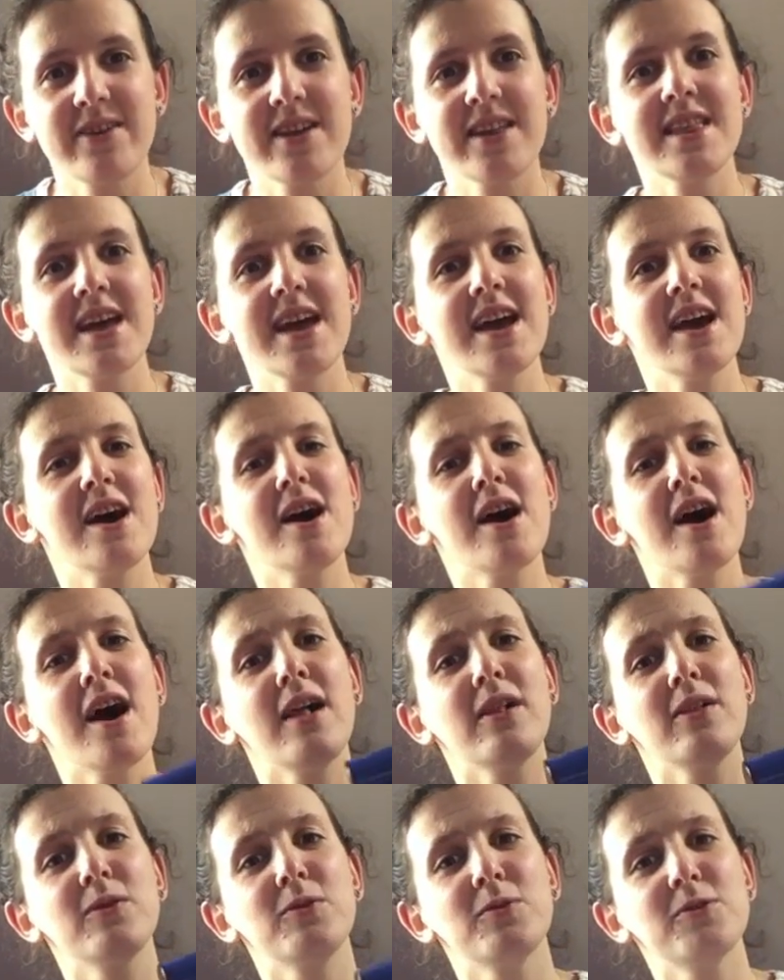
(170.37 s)
and they
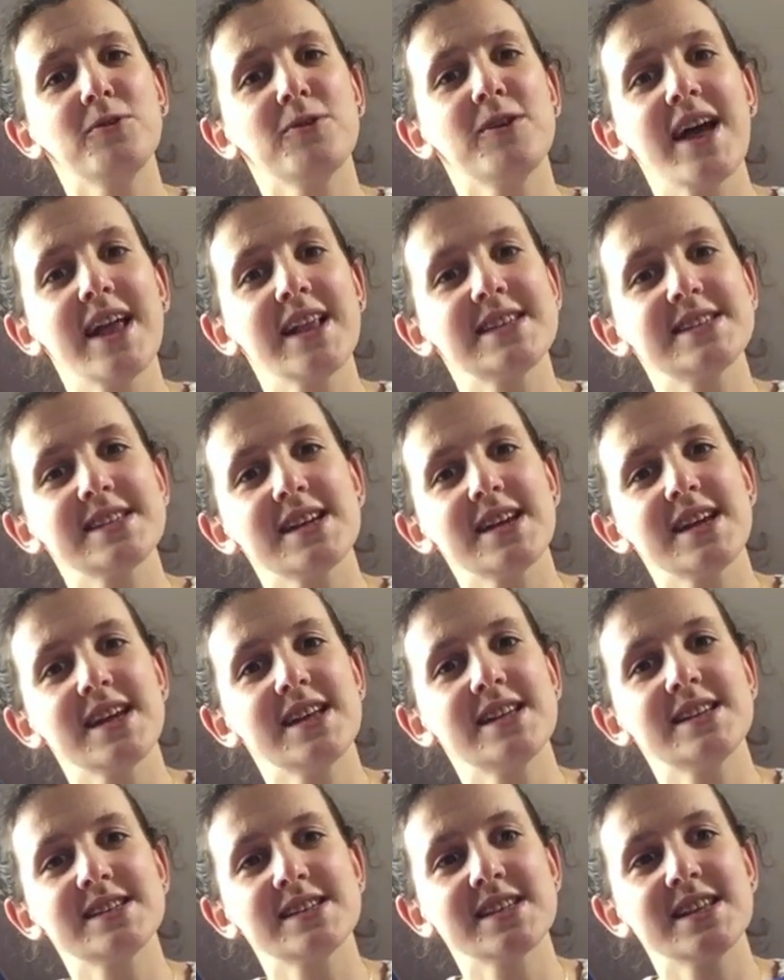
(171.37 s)
all went
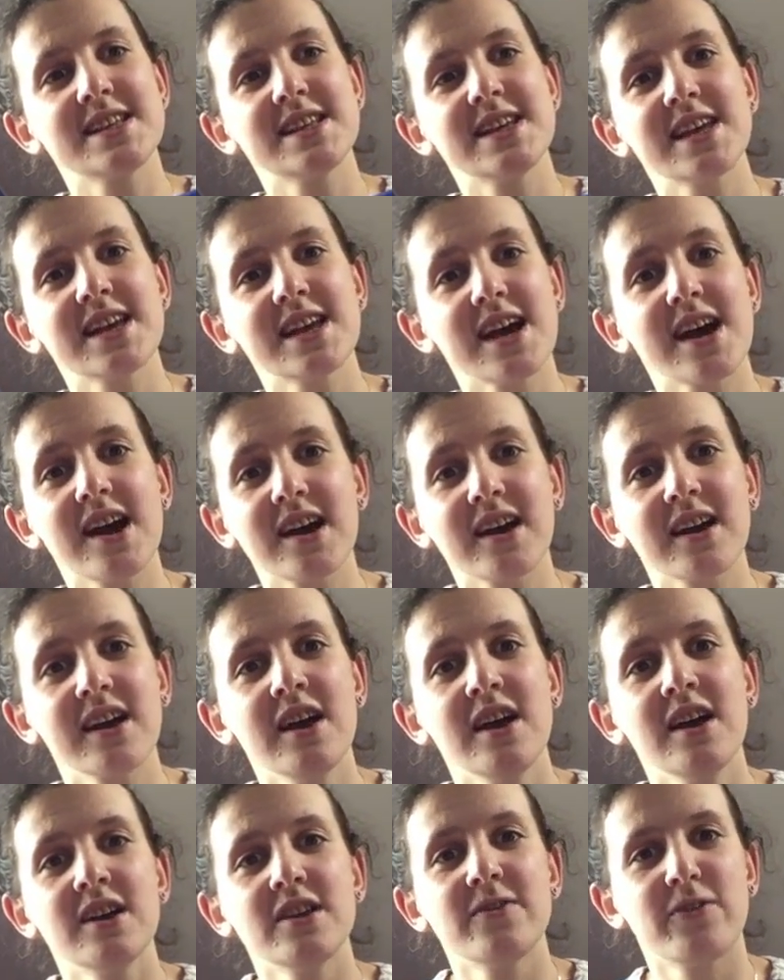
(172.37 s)
into the yard
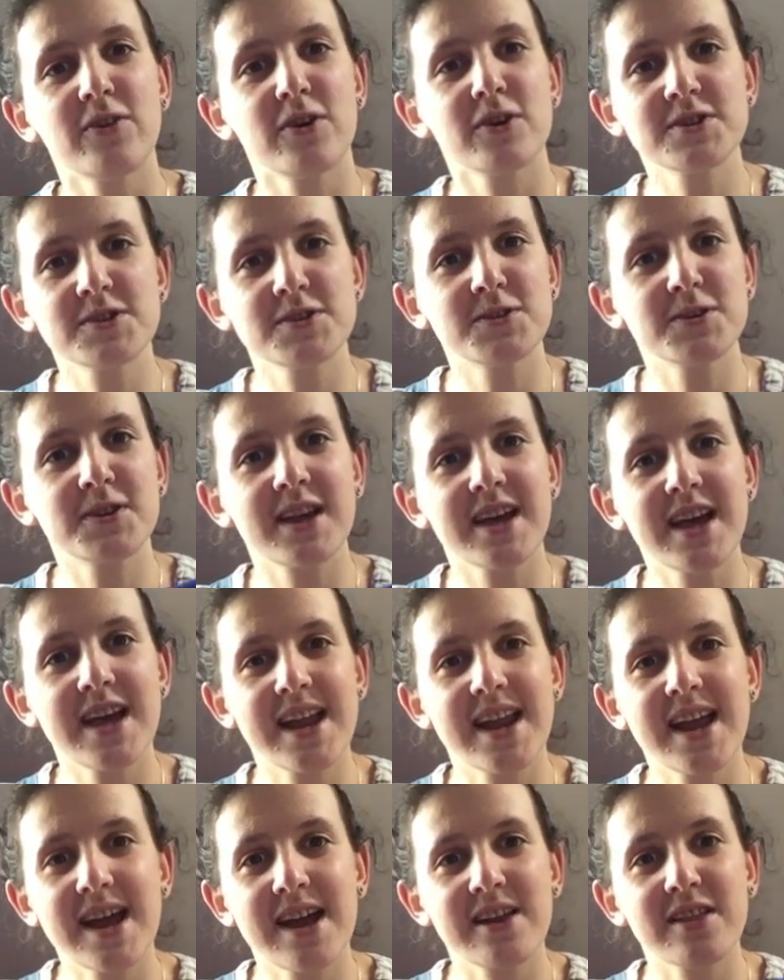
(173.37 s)
for to
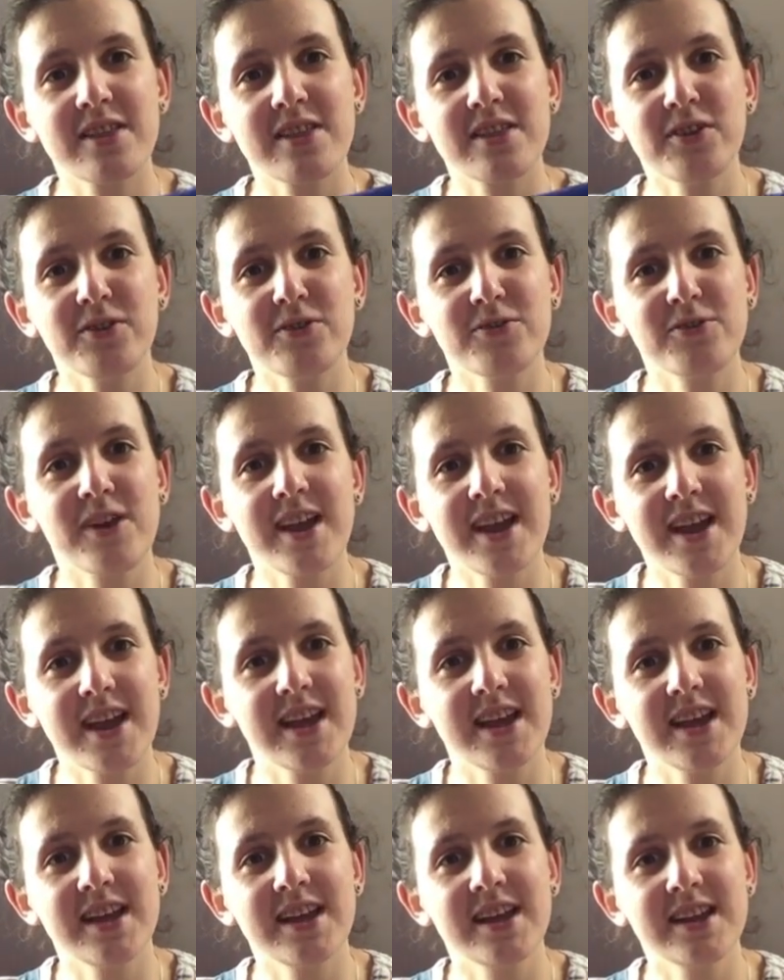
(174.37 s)
get out of the
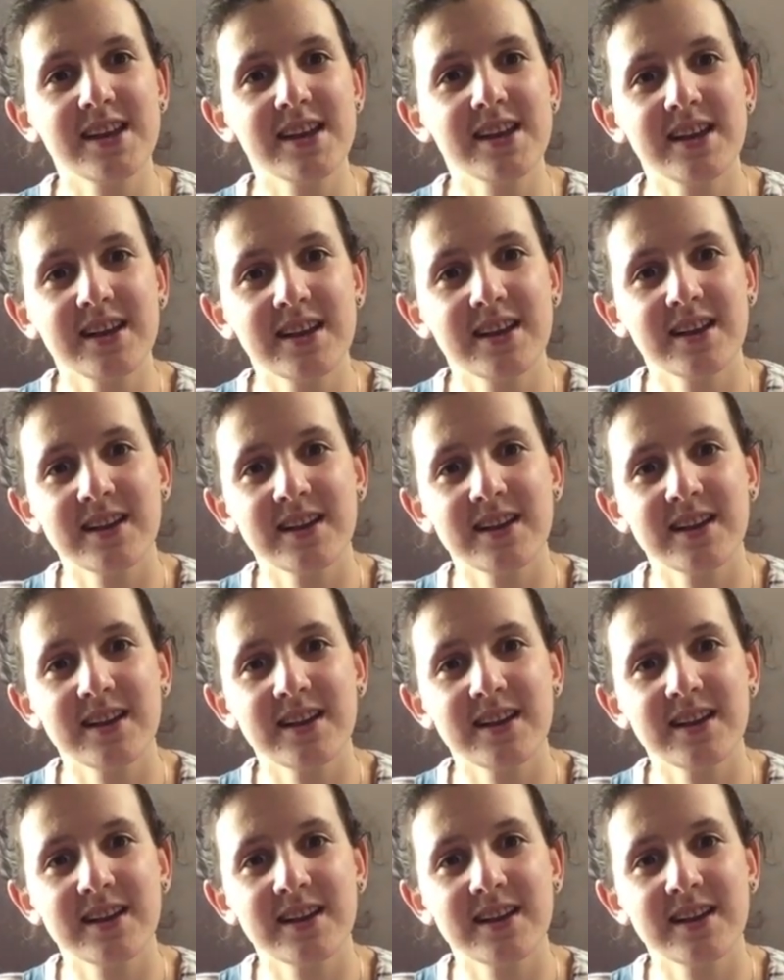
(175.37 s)
rain.